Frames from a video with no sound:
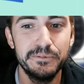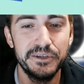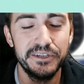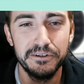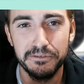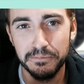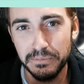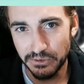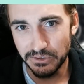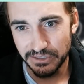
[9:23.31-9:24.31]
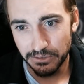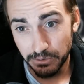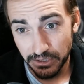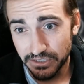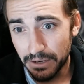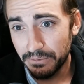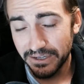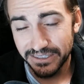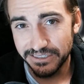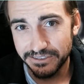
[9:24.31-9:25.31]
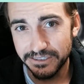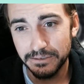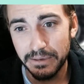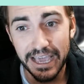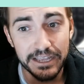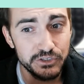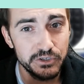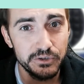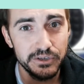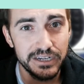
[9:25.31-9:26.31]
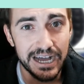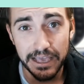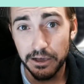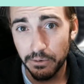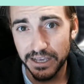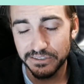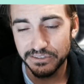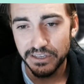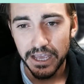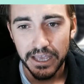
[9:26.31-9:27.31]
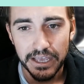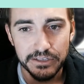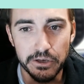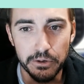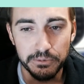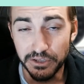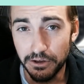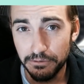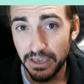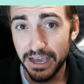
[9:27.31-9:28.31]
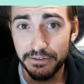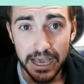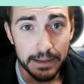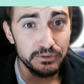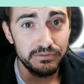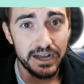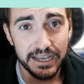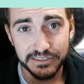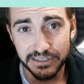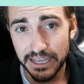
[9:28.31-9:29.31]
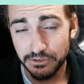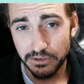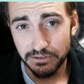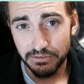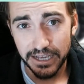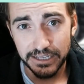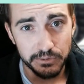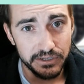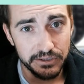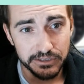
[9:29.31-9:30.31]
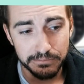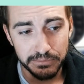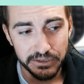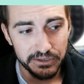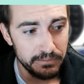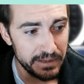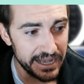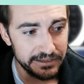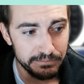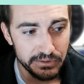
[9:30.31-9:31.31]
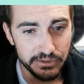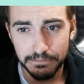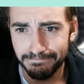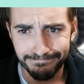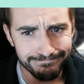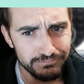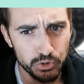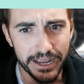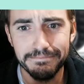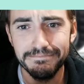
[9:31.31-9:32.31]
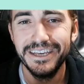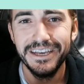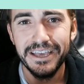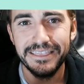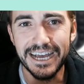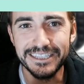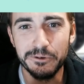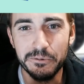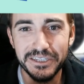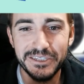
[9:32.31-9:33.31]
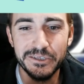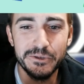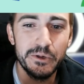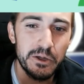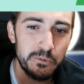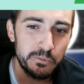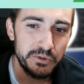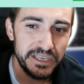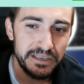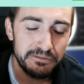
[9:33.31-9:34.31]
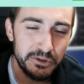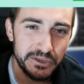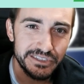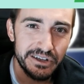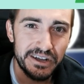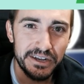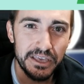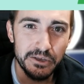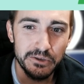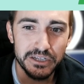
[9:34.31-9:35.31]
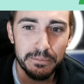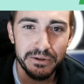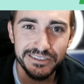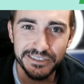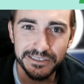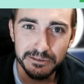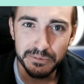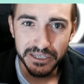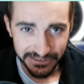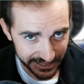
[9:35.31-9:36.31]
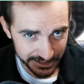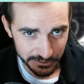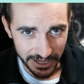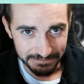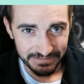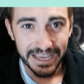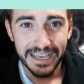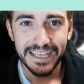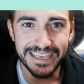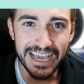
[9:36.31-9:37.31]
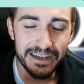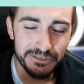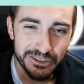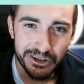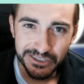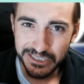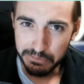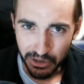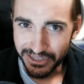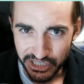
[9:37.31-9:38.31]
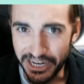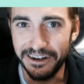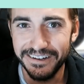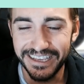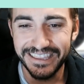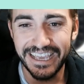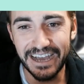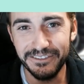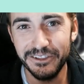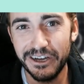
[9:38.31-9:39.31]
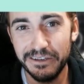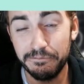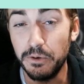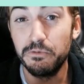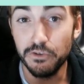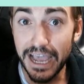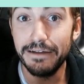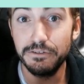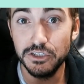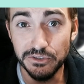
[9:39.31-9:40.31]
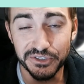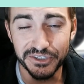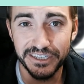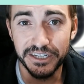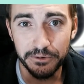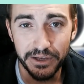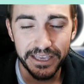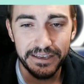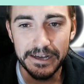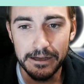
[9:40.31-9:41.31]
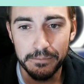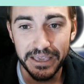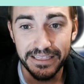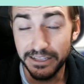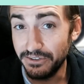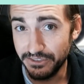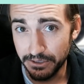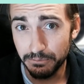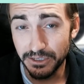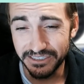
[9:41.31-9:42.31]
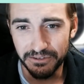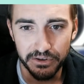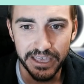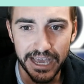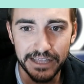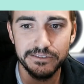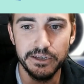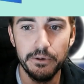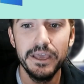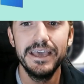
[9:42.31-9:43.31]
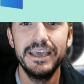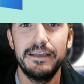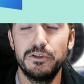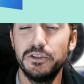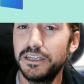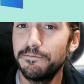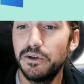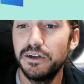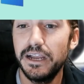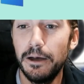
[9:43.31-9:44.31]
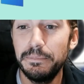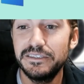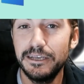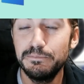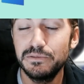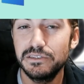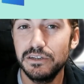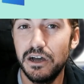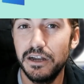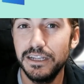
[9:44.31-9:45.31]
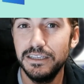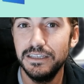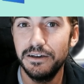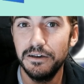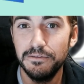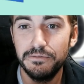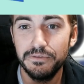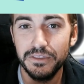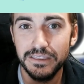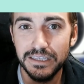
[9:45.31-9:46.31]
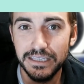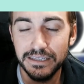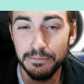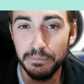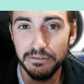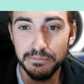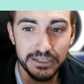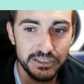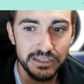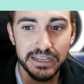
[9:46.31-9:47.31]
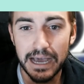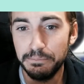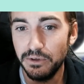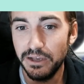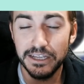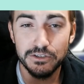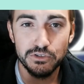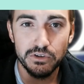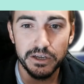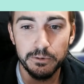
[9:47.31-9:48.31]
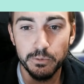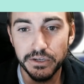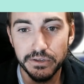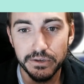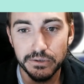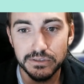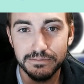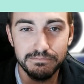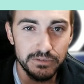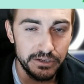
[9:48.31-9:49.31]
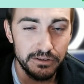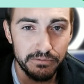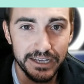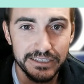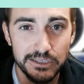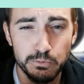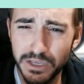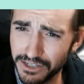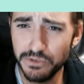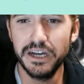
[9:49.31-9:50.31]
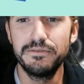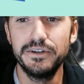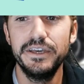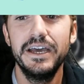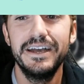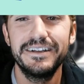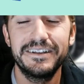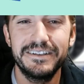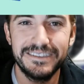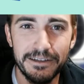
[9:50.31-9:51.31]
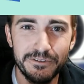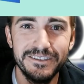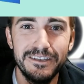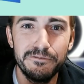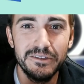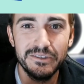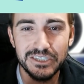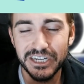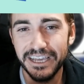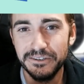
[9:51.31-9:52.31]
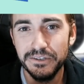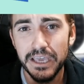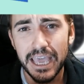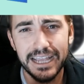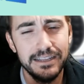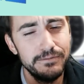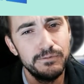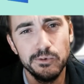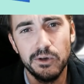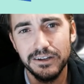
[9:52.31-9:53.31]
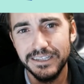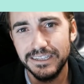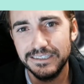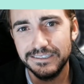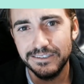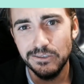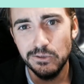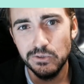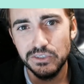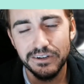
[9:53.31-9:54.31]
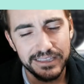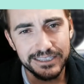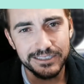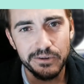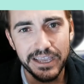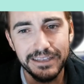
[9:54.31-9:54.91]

We're here for people using the Windows operating system, Android, iOS. So, you know, if you have an Apple device, an Android device, Windows computer, Mac computer, great. That's what we do. We focus on those operating systems because guess what? They have the largest market share and they have the lot for, for average users anyway. Um, and there's a reason for that. So if you're looking for help and tips on any of the above mentioned Apple, Android, Windows, you know, devices, we got you covered. Definitely follow the channel. And even if you are a Linux user, that's great.